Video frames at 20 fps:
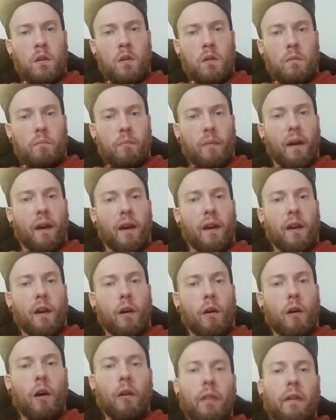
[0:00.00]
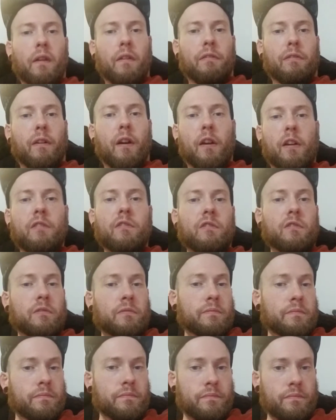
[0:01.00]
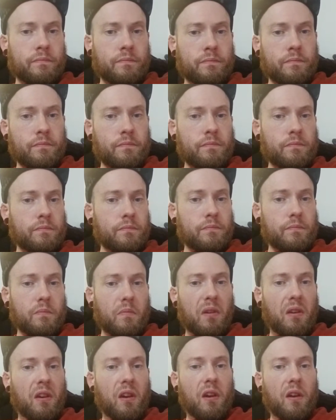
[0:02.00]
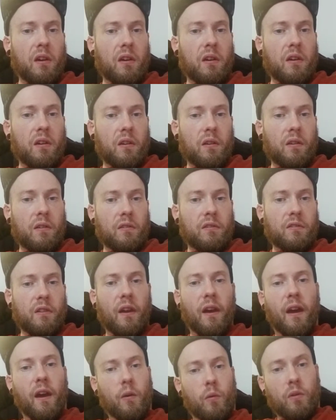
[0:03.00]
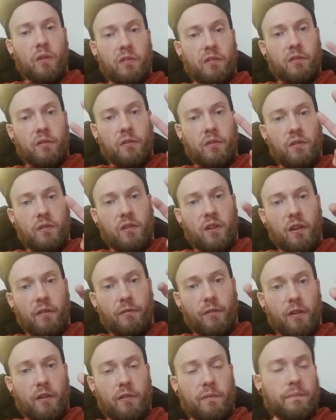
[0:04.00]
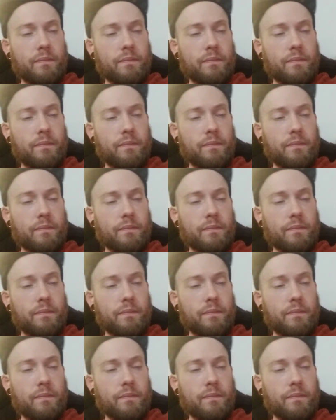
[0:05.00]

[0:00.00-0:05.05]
by all their friends because I was different.